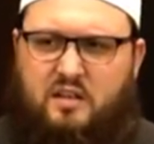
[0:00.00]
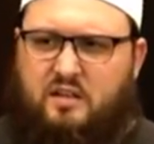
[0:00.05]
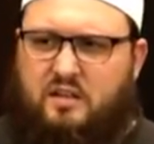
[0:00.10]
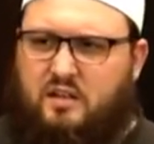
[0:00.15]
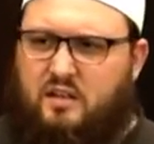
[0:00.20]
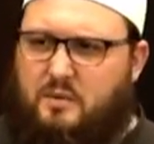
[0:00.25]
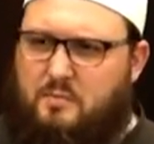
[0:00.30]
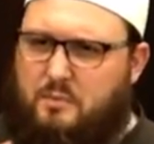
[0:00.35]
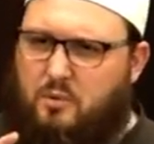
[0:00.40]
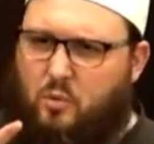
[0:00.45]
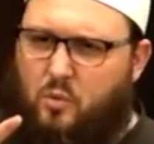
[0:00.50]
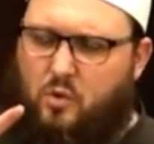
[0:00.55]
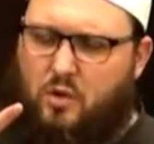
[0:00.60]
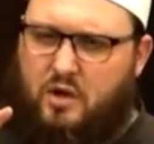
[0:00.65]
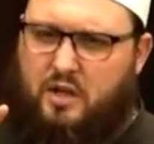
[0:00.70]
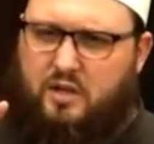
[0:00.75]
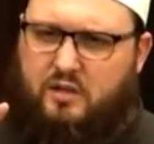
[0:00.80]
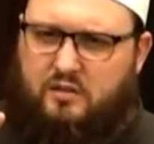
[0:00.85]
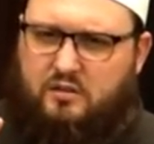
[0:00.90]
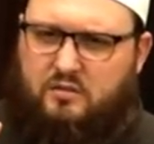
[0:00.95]
Number
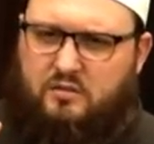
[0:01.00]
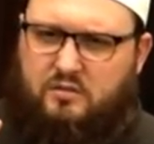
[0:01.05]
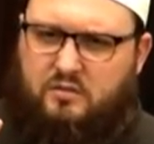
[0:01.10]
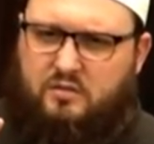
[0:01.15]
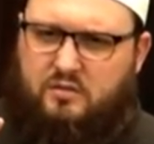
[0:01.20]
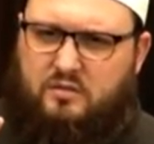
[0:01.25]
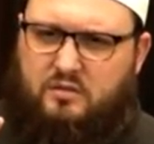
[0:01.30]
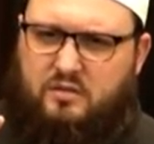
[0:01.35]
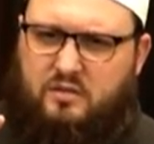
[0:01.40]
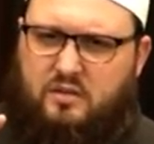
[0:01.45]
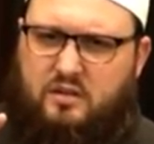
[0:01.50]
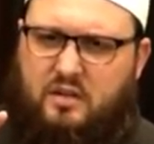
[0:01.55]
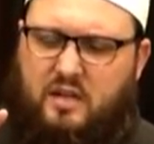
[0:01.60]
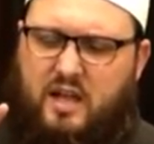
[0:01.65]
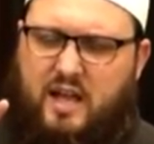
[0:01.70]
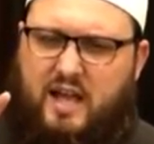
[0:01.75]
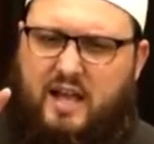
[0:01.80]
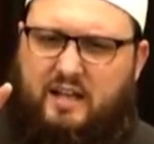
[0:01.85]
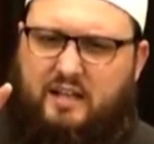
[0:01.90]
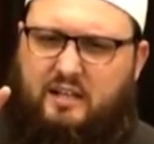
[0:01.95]
one,
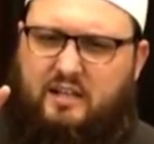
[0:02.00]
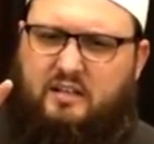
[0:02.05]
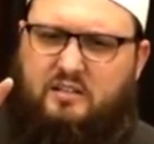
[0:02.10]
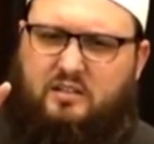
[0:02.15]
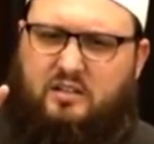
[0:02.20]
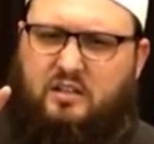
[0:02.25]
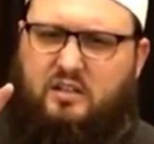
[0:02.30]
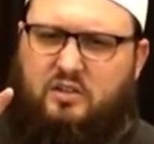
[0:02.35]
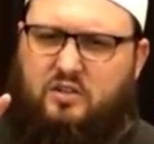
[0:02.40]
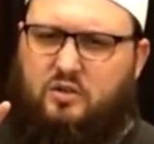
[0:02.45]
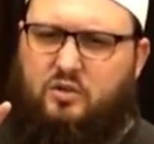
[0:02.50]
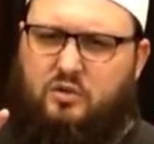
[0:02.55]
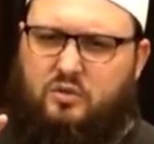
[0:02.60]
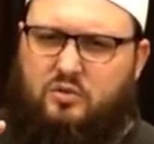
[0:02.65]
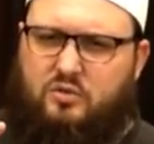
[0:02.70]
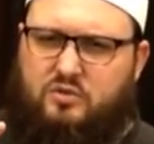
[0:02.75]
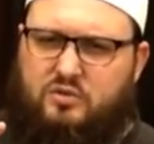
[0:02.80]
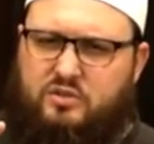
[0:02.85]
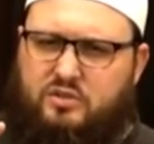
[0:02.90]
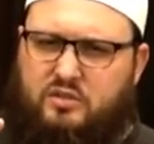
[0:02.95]
I need to
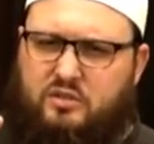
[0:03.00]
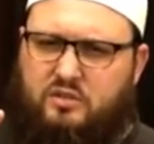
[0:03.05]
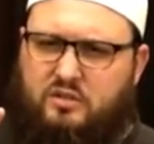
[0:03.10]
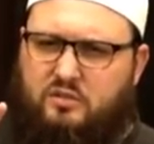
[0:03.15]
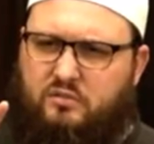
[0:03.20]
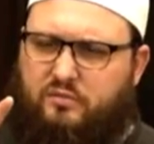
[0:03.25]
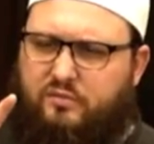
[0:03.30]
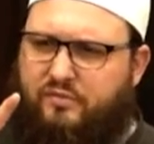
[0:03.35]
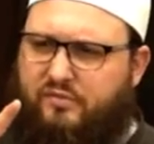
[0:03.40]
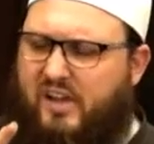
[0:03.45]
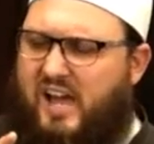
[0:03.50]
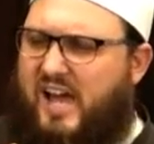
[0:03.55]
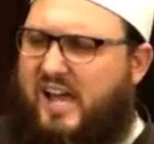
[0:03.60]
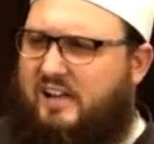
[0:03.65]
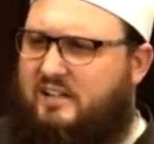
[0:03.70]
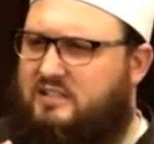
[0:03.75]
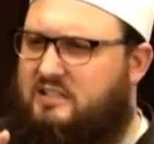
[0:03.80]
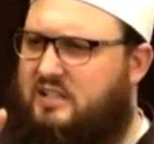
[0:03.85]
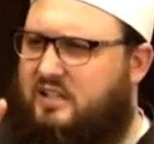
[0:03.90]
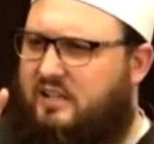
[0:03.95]
use
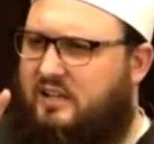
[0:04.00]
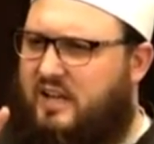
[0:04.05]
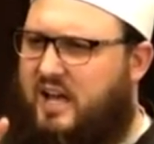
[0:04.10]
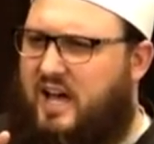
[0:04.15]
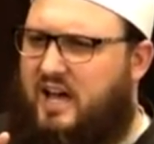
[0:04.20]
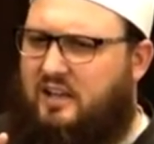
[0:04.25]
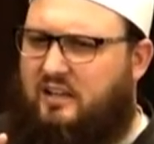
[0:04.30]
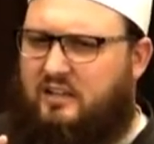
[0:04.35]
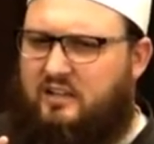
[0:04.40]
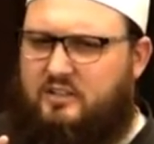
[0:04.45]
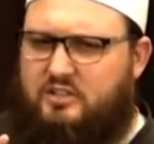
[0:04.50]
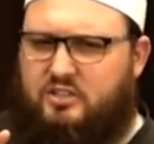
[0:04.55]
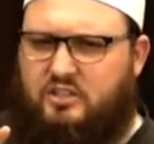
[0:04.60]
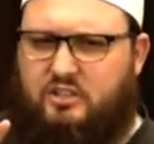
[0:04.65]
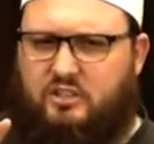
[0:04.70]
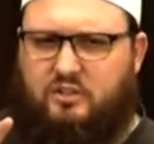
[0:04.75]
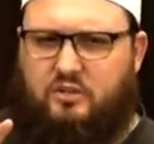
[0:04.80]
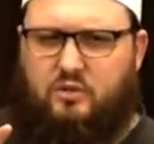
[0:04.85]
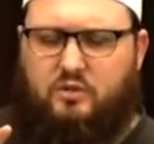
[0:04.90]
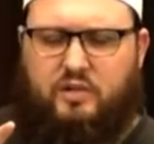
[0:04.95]
facts and knowledge
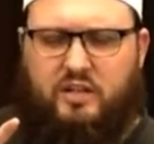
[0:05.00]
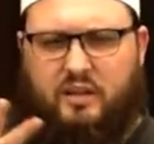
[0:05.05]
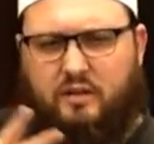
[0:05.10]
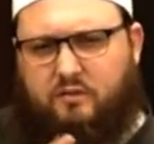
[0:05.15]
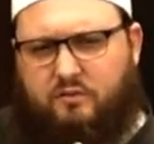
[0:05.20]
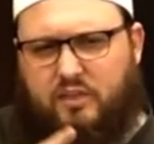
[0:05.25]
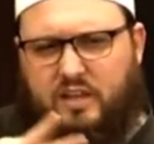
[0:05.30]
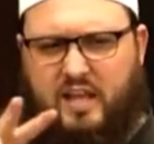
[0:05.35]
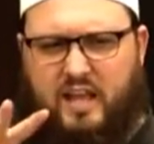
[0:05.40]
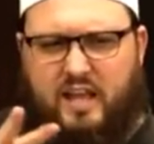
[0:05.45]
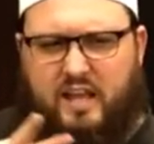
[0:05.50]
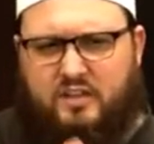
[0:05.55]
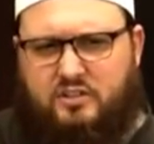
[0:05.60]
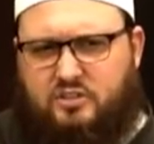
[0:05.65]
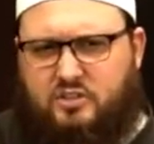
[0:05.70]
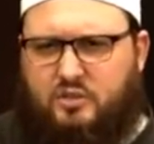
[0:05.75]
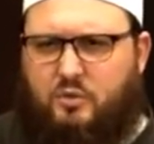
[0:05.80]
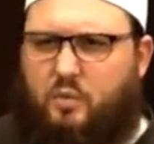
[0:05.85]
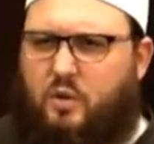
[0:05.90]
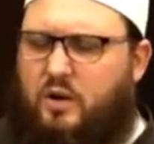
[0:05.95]
to give the
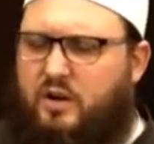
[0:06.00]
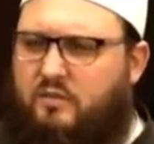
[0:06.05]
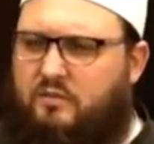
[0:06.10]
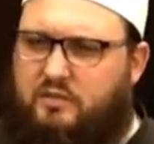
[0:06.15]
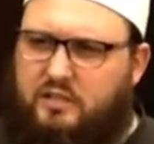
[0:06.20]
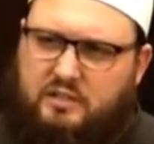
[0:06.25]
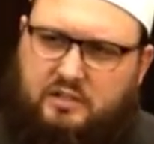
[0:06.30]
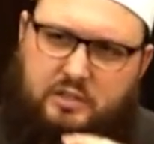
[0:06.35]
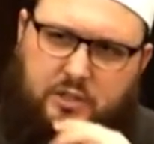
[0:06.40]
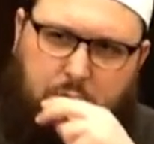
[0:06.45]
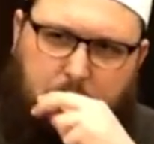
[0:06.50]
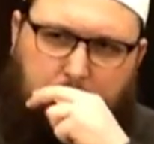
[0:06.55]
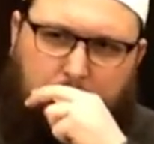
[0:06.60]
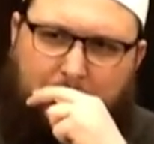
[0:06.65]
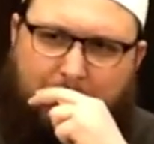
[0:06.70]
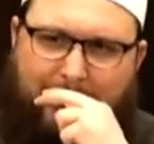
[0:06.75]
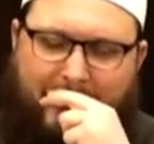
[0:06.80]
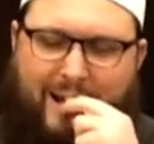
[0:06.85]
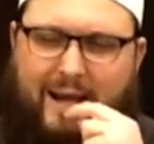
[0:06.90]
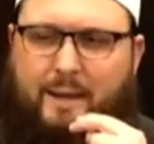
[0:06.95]
edge to one of the two
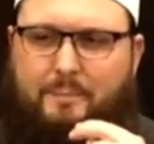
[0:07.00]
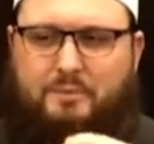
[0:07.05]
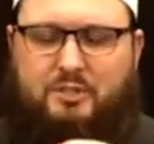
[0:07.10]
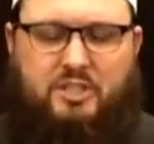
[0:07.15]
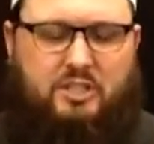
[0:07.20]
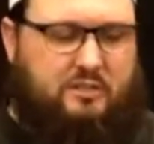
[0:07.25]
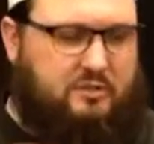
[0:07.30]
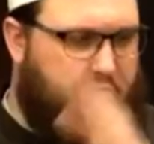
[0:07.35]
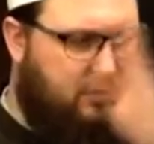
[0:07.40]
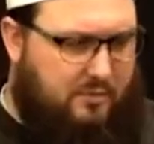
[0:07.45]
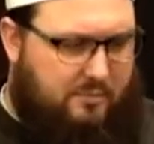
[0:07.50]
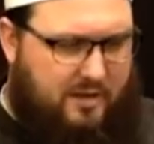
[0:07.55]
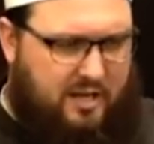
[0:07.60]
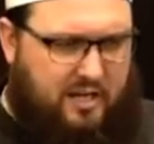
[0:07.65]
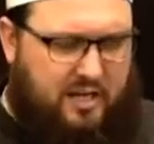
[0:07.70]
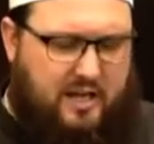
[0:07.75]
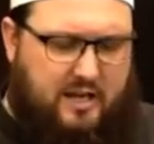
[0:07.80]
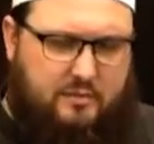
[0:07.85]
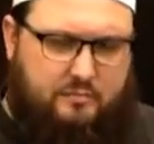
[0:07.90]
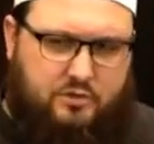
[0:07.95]
options or
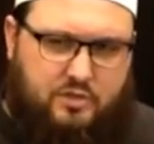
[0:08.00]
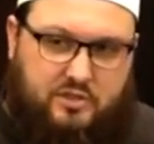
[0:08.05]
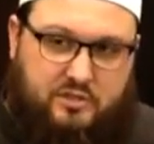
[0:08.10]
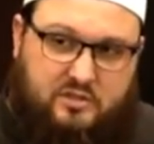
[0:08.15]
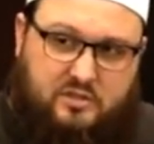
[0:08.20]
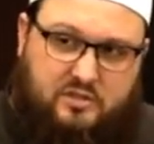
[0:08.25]
many options,